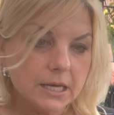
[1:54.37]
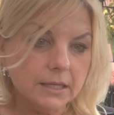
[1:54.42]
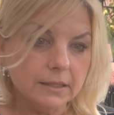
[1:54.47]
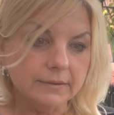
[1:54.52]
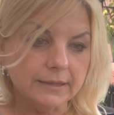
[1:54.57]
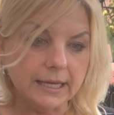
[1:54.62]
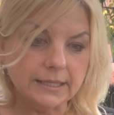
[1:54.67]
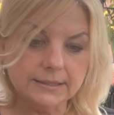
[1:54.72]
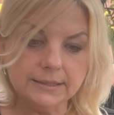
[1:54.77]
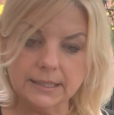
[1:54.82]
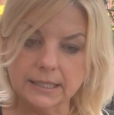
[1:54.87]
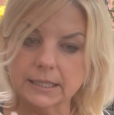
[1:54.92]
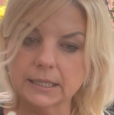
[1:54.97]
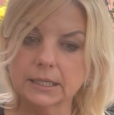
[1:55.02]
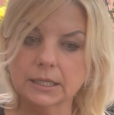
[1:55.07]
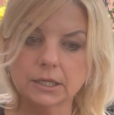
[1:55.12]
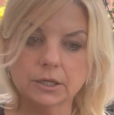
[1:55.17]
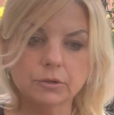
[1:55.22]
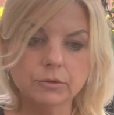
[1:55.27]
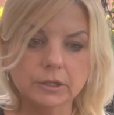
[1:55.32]
That's like
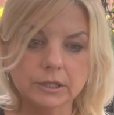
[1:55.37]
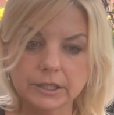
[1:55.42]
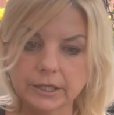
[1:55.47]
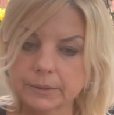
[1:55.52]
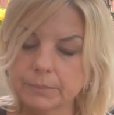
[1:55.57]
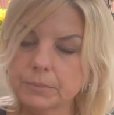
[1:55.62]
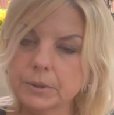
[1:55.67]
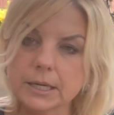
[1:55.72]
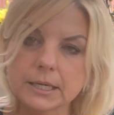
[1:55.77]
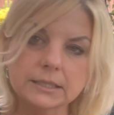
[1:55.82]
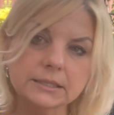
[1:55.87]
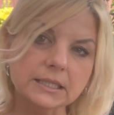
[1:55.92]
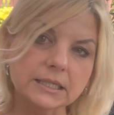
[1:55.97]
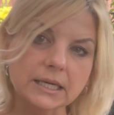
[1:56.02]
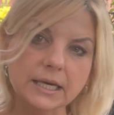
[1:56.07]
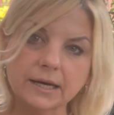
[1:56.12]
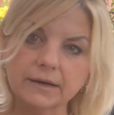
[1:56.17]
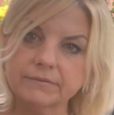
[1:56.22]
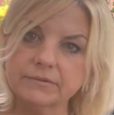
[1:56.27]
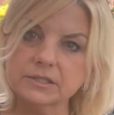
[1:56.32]
an acrylic print, a
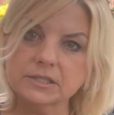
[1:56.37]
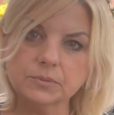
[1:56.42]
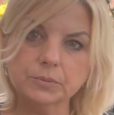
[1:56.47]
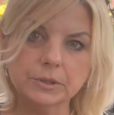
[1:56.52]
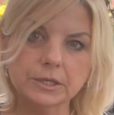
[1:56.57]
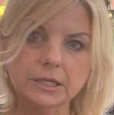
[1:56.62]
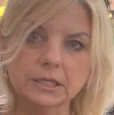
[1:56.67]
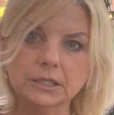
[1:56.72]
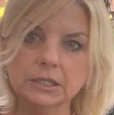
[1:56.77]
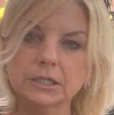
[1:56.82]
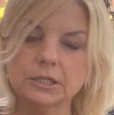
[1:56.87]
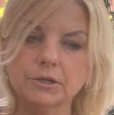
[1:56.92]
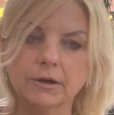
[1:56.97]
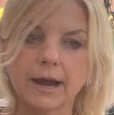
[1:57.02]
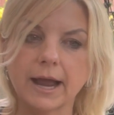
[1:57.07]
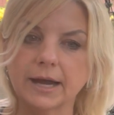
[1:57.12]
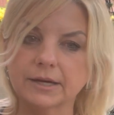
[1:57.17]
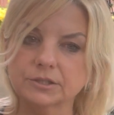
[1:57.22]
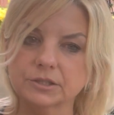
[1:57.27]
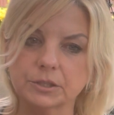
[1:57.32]
canvas print. You're
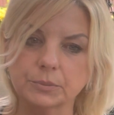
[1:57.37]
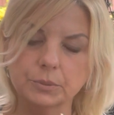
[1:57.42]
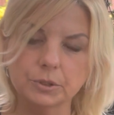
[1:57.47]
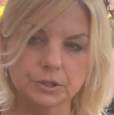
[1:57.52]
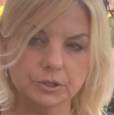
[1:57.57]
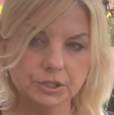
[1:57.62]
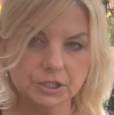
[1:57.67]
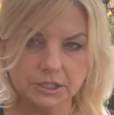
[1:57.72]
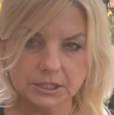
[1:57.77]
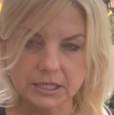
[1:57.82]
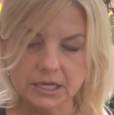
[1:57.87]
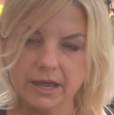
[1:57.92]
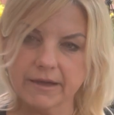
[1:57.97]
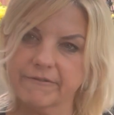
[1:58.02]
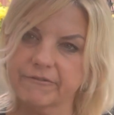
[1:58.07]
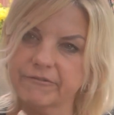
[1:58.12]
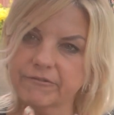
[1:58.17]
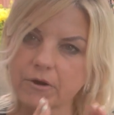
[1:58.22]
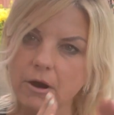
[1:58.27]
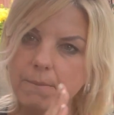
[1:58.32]
actually purchasing it
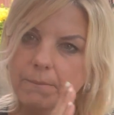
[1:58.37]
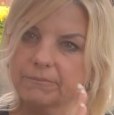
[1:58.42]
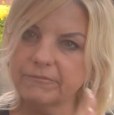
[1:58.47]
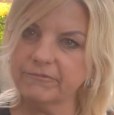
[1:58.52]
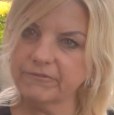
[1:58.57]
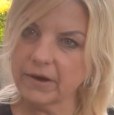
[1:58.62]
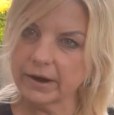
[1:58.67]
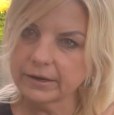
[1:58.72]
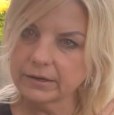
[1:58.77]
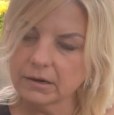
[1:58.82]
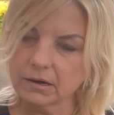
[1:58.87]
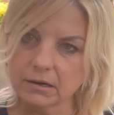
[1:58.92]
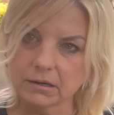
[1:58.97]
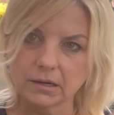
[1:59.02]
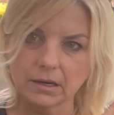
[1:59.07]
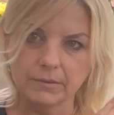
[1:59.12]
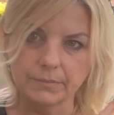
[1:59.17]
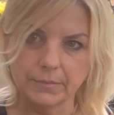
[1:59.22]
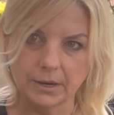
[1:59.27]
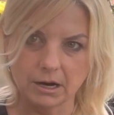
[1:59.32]
from Fine Art
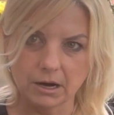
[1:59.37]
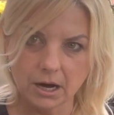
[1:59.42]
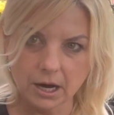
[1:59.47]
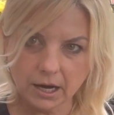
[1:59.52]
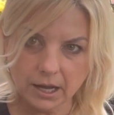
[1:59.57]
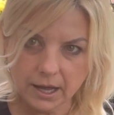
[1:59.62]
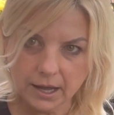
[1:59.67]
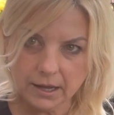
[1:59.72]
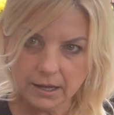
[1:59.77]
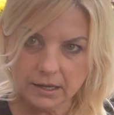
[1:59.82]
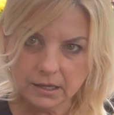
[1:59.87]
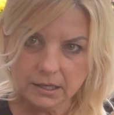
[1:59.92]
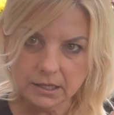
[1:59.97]
America.